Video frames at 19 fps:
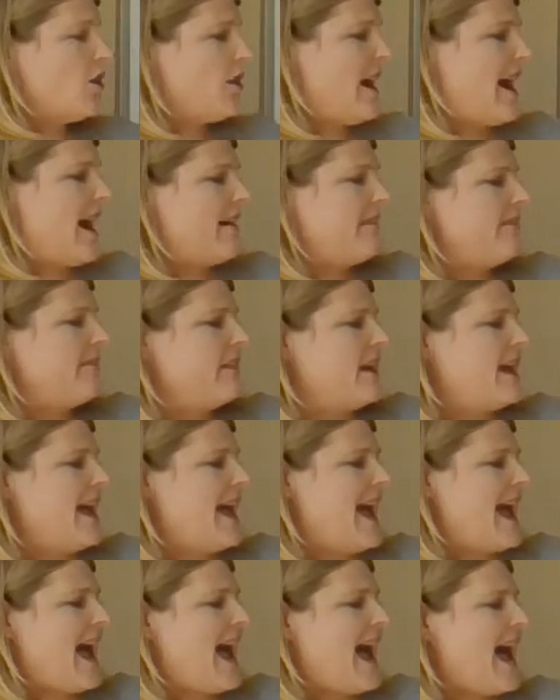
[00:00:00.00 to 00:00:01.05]
graph
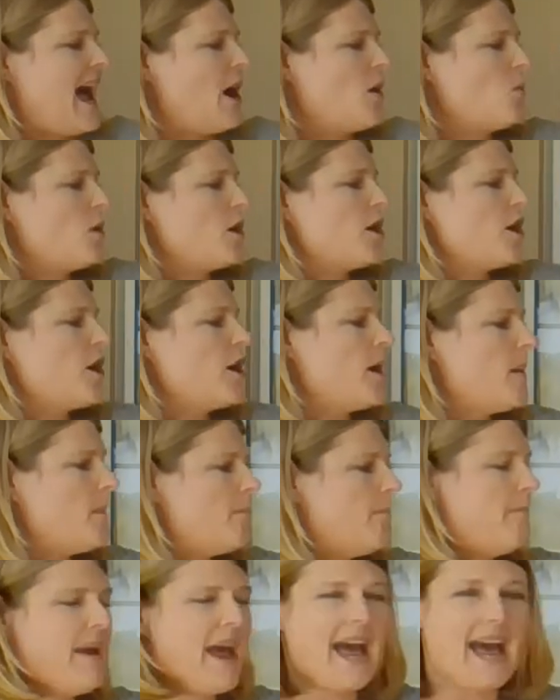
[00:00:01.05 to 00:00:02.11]
Our
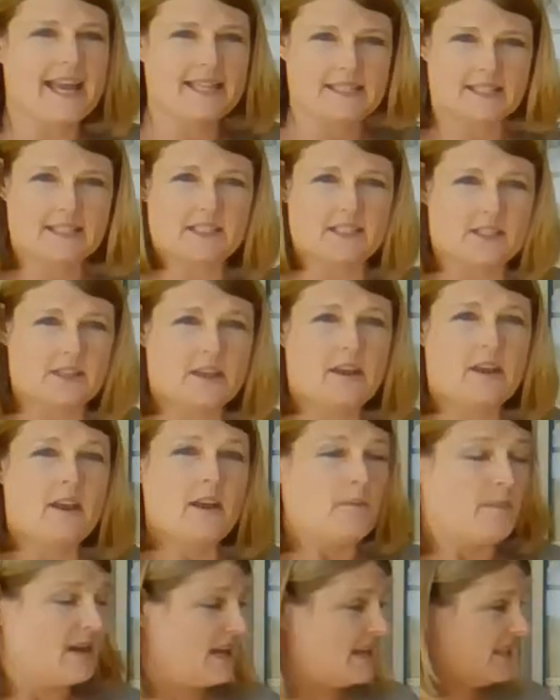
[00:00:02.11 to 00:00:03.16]
Pets
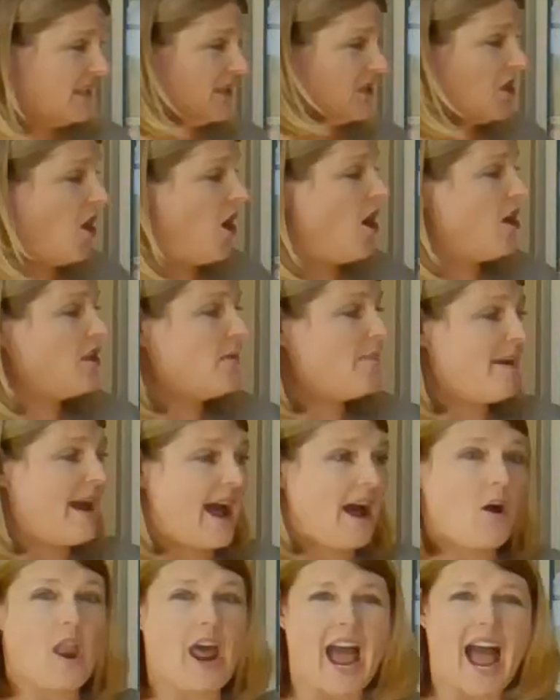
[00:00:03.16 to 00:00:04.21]
because it's all
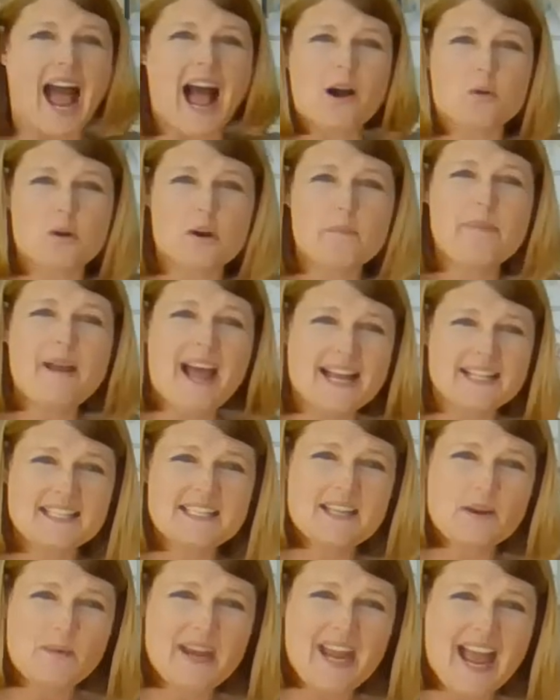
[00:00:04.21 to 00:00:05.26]
about our pets
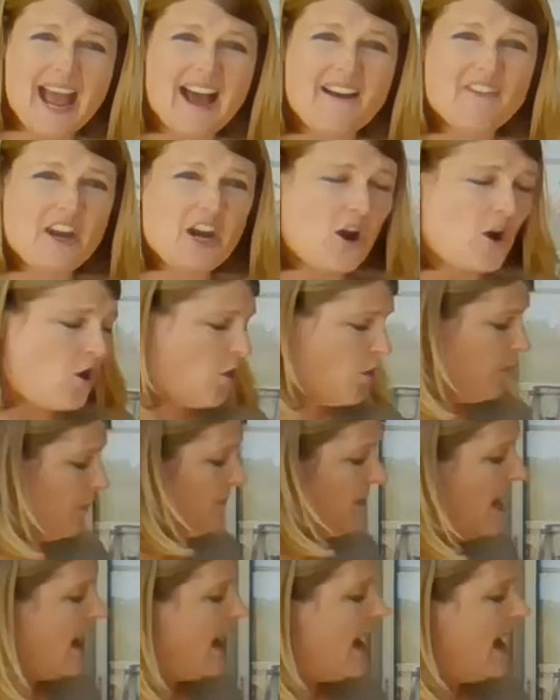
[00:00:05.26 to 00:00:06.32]
that we have at home.
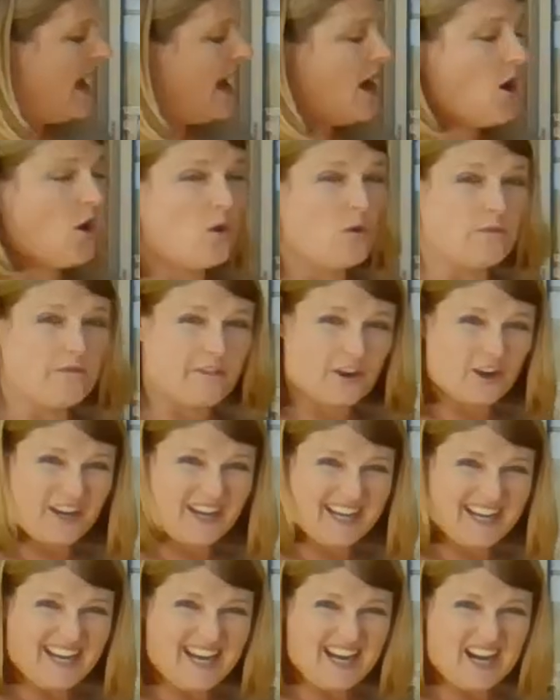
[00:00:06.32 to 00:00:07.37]
Over
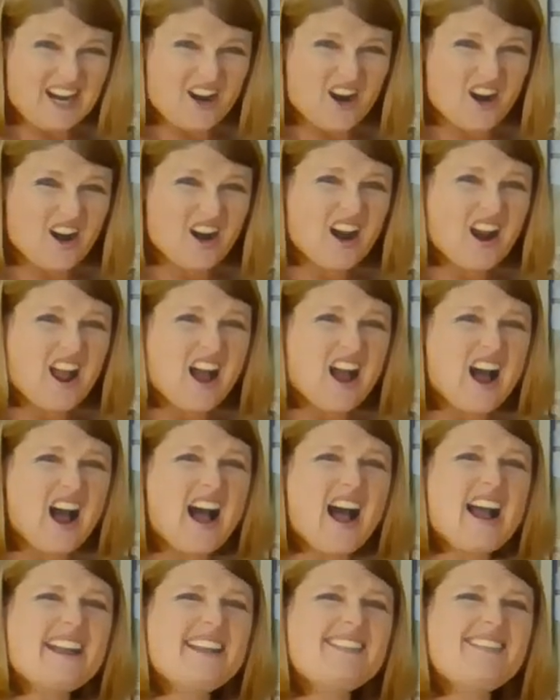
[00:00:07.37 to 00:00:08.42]
here,
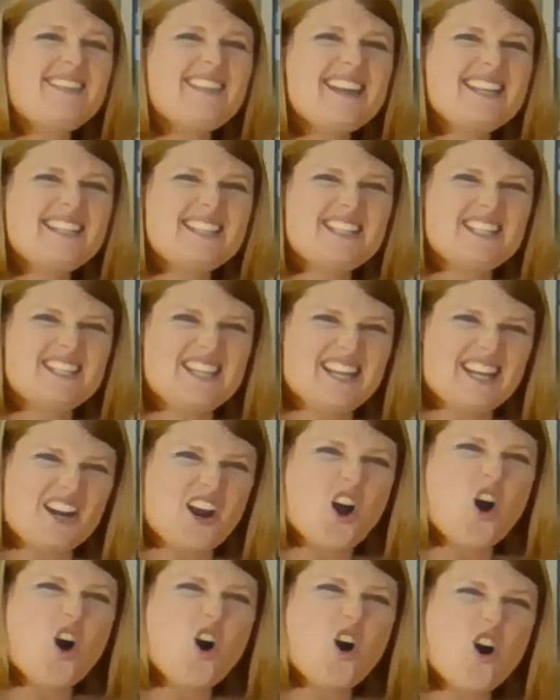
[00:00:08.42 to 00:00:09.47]
I listed
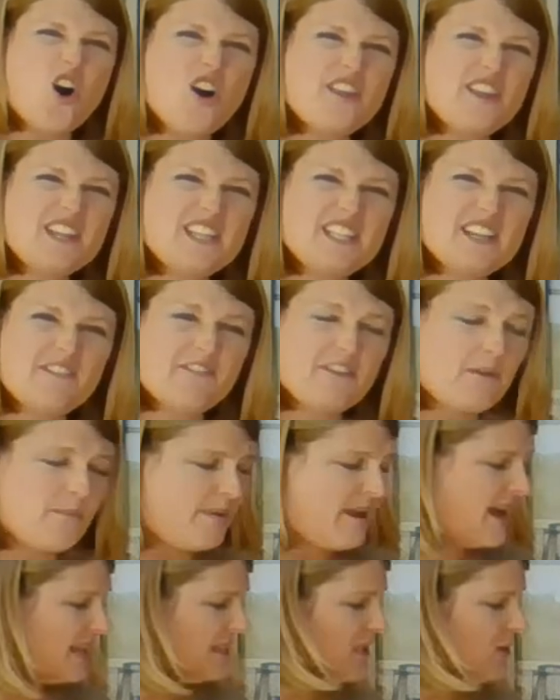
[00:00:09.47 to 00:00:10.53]
all the different
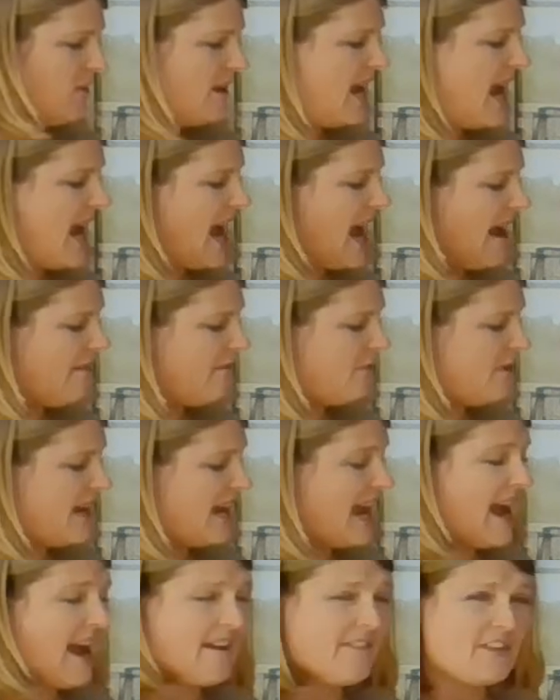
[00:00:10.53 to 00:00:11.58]
pets we have.
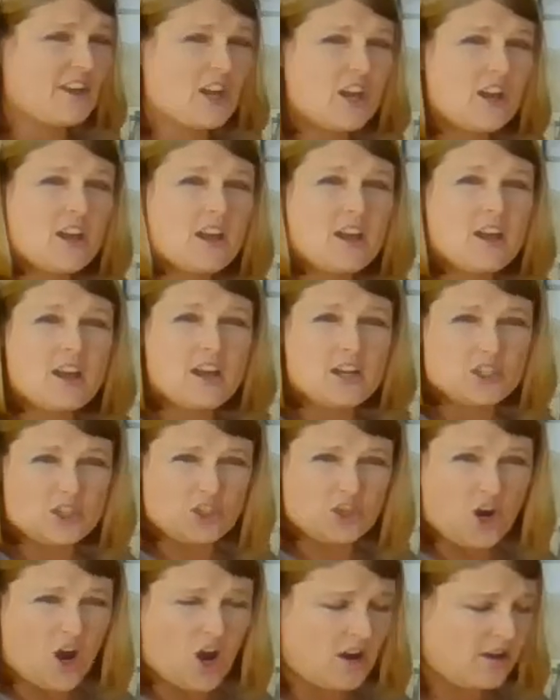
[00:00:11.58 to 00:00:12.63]
We have
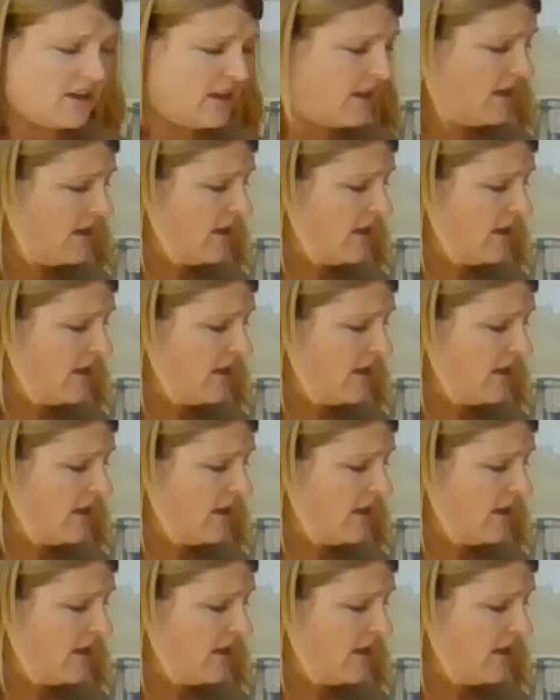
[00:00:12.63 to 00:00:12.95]
dog,